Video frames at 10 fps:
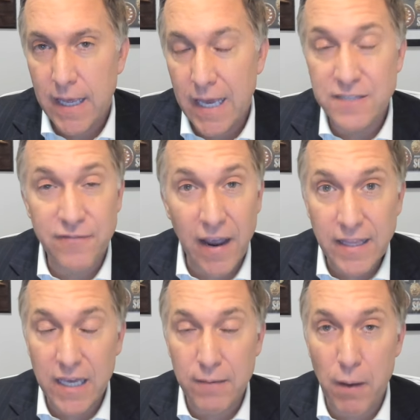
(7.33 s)
has
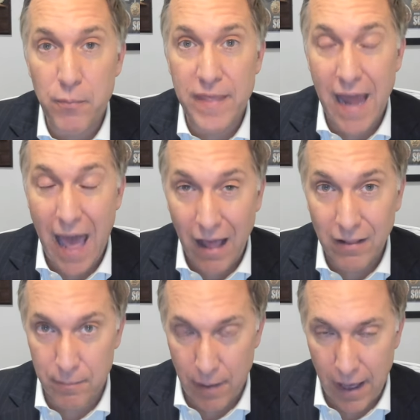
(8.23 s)
finally come up with an
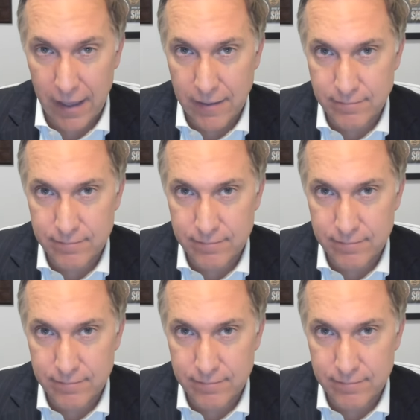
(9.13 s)
alibi,